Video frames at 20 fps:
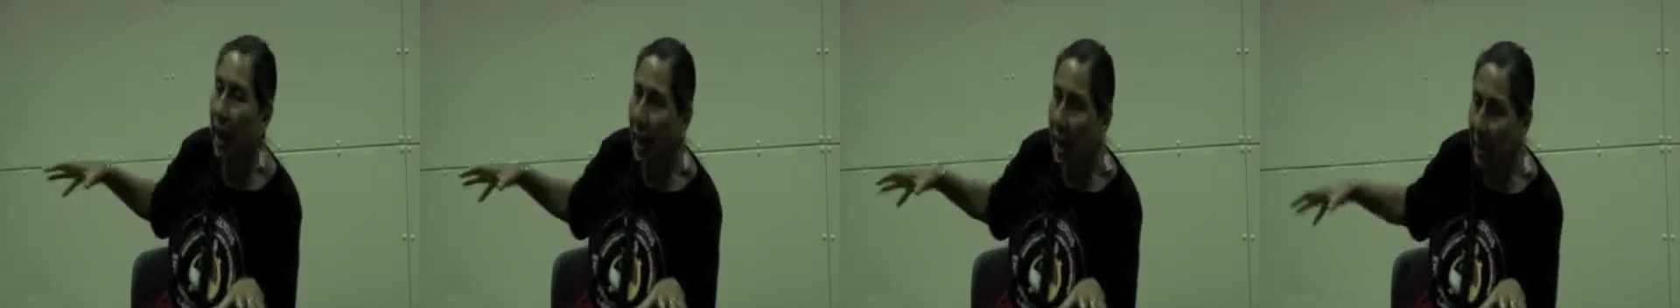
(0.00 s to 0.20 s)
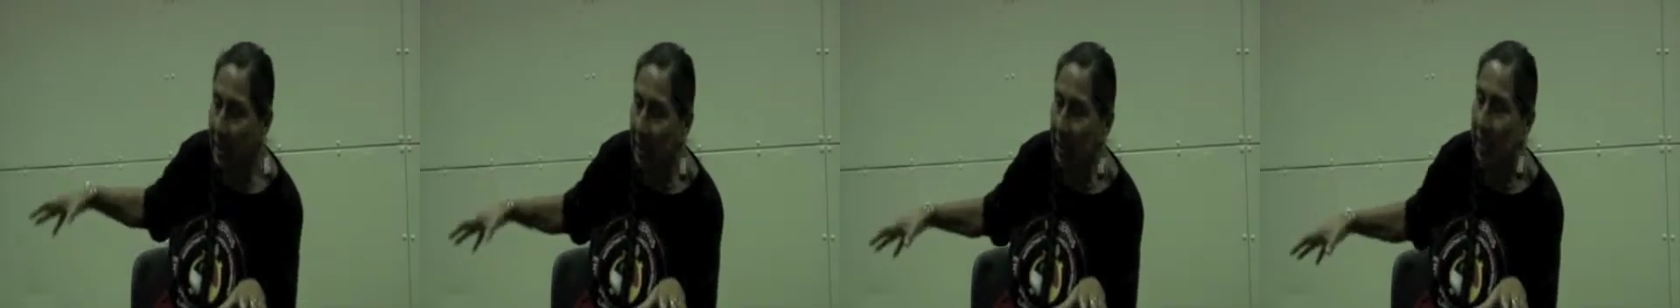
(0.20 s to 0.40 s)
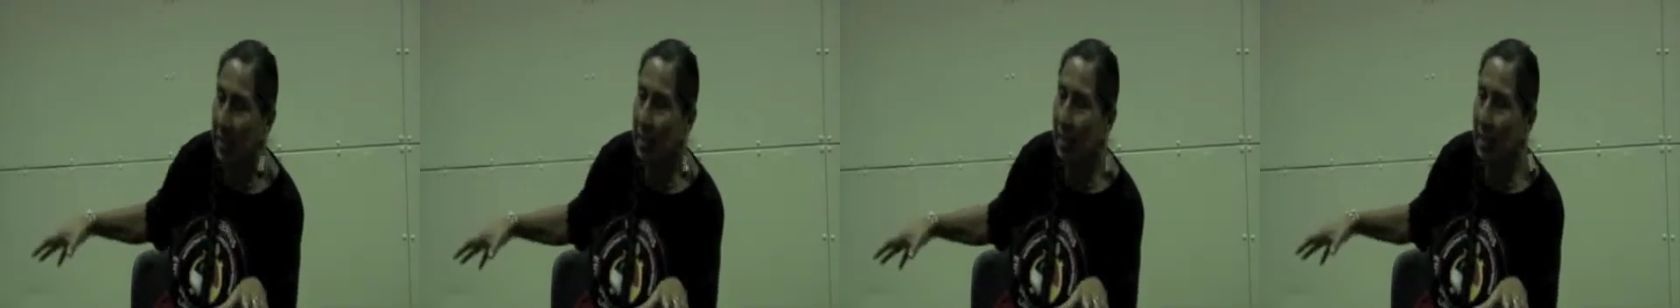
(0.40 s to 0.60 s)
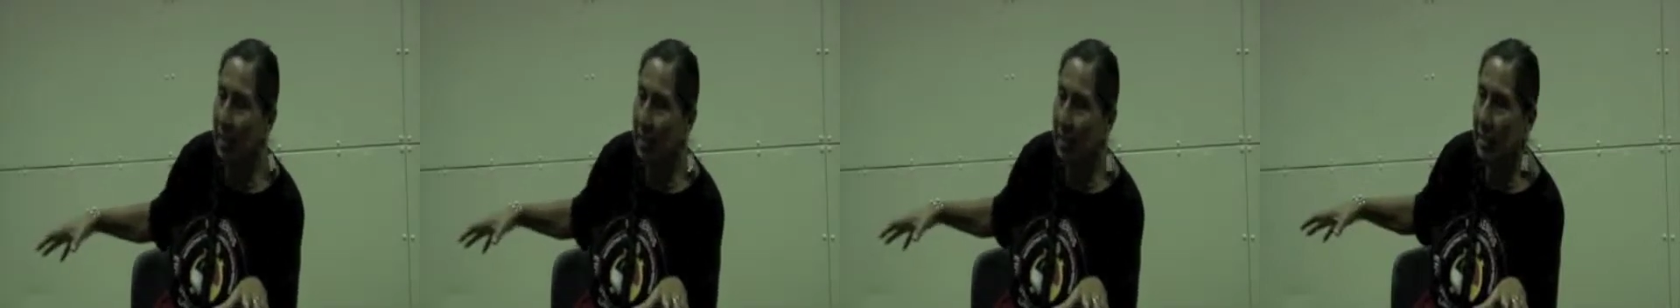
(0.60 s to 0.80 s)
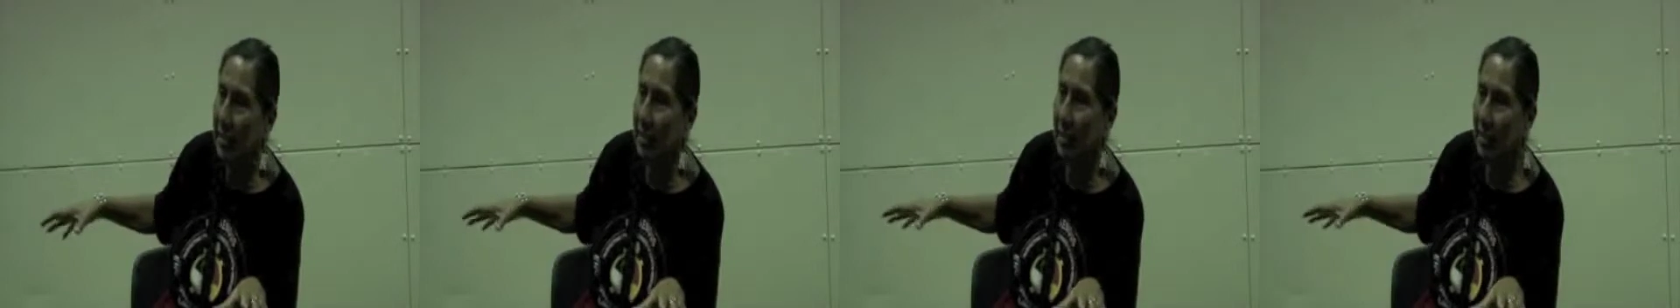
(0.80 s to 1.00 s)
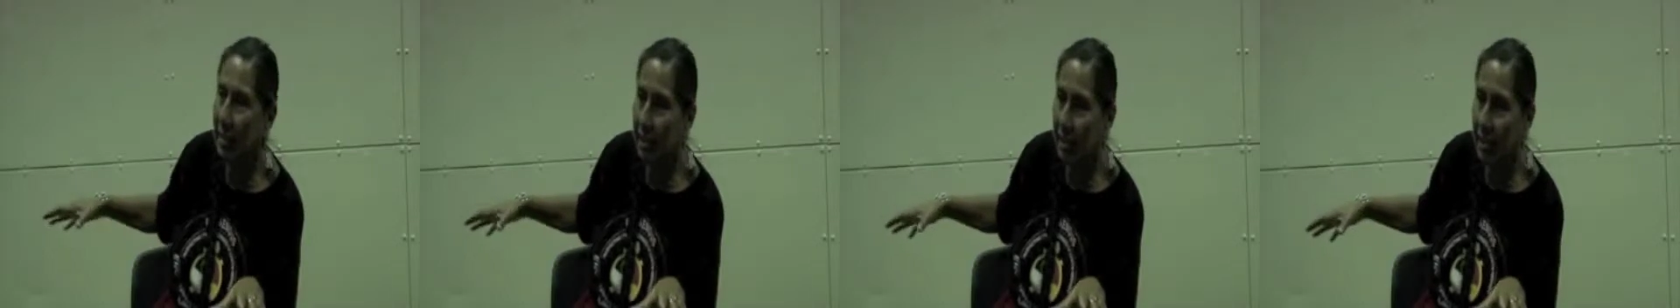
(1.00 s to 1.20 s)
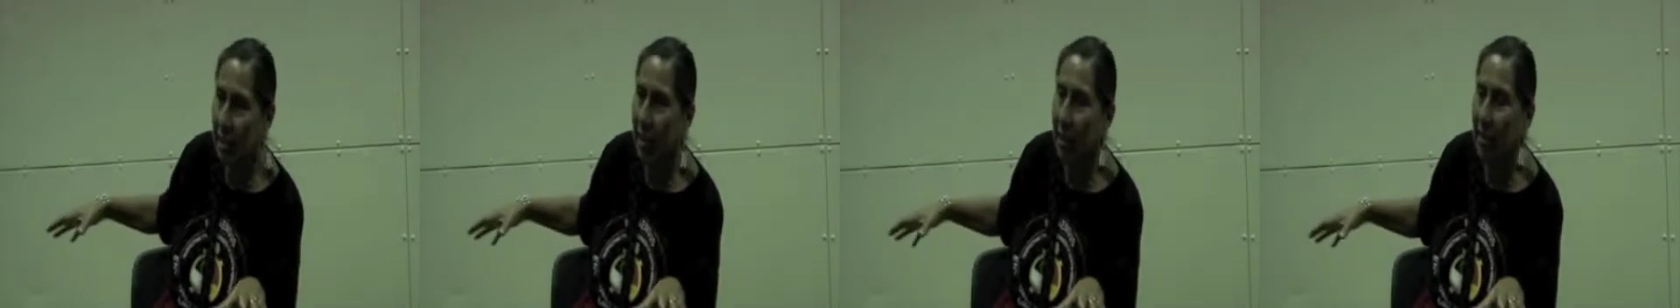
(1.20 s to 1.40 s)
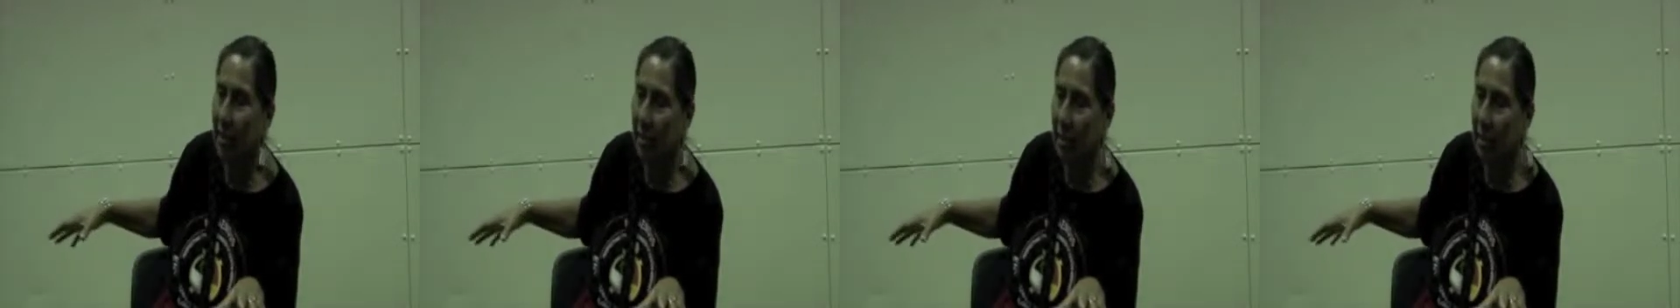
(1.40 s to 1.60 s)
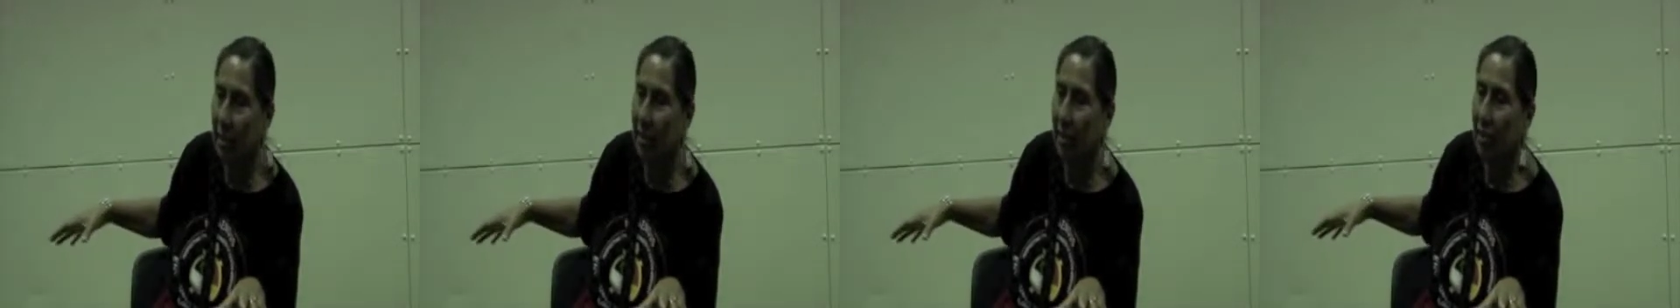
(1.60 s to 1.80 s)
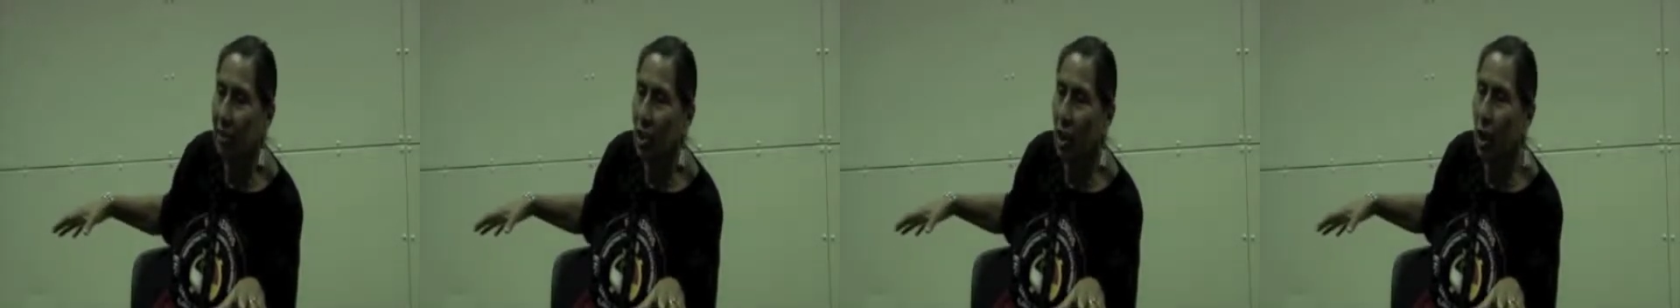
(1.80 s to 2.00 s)
as is
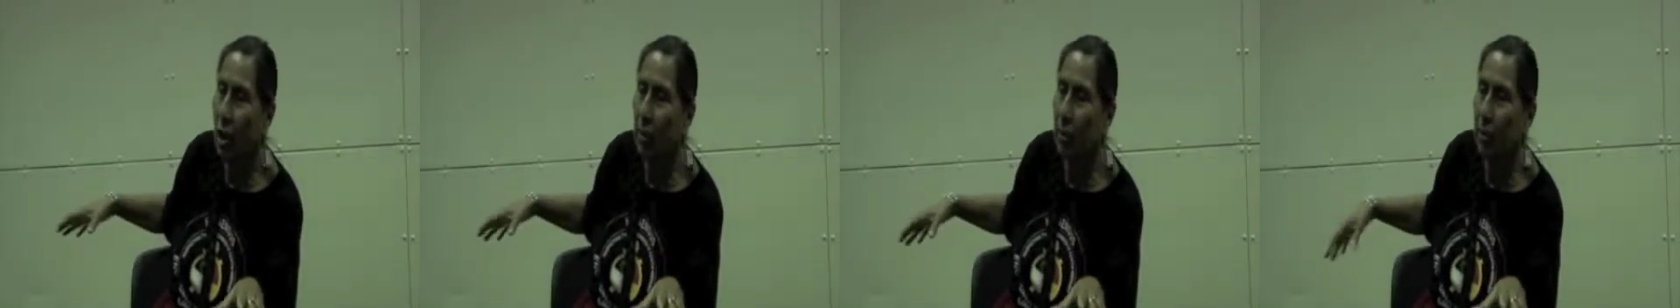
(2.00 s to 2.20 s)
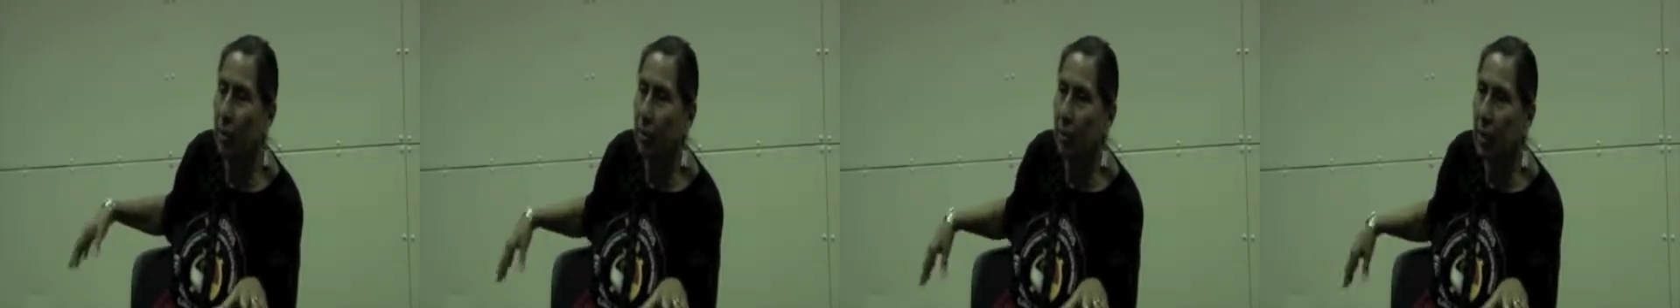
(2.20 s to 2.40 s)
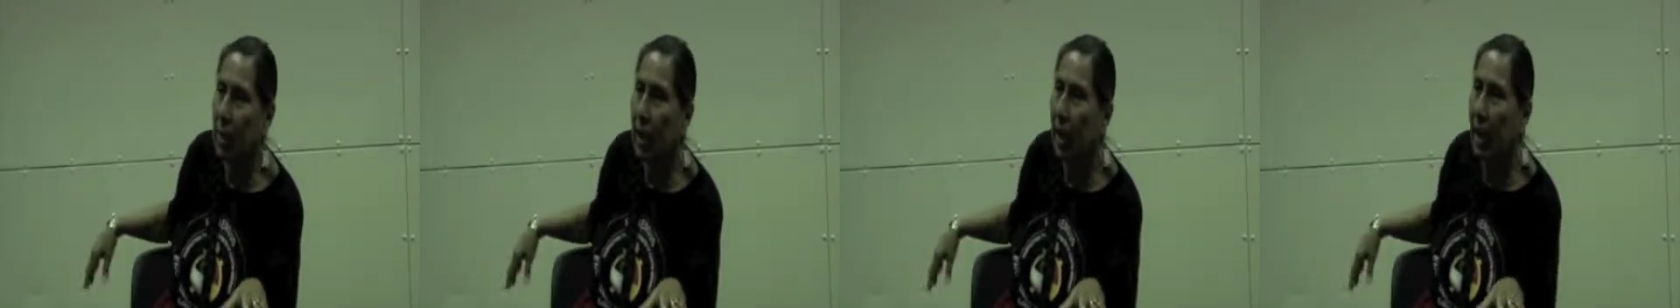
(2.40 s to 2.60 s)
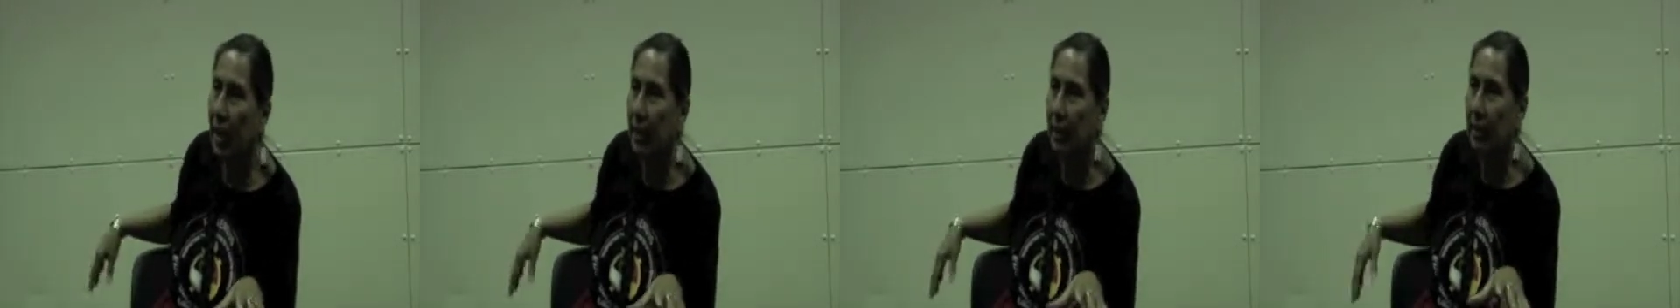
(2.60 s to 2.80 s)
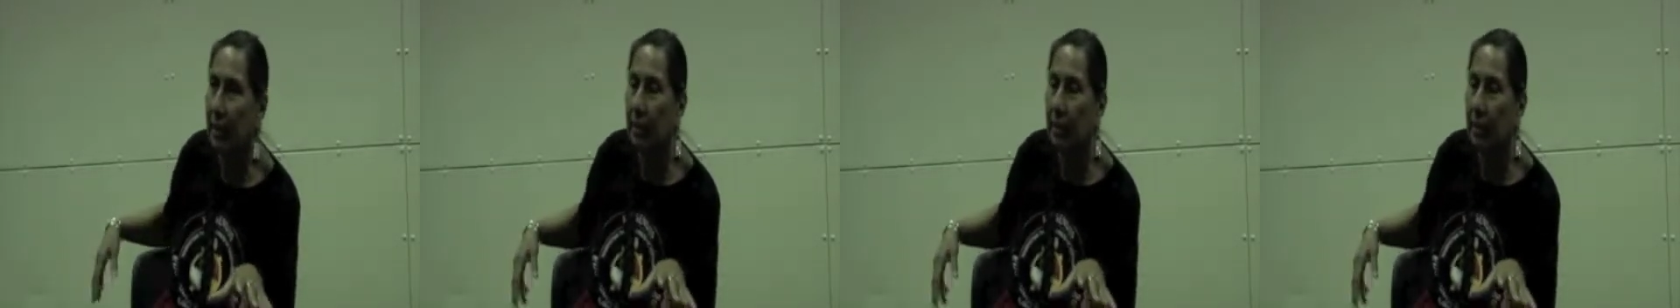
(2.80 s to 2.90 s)
Continental Carbon Black.